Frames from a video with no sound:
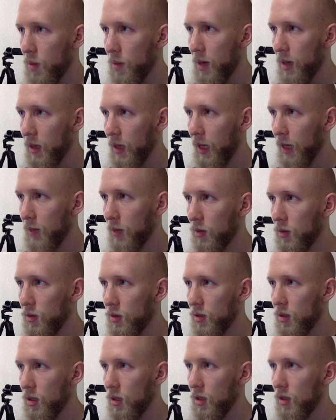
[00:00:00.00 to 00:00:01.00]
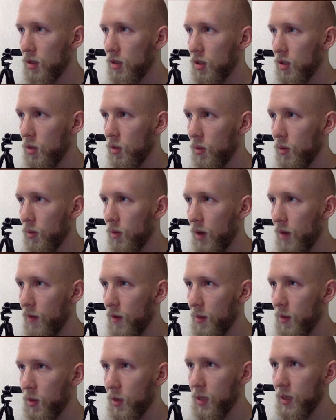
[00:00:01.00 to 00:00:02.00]
it by labels. So whenever
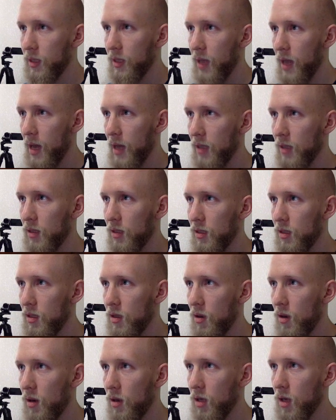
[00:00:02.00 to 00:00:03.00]
I'm creating tasks, you know, I'll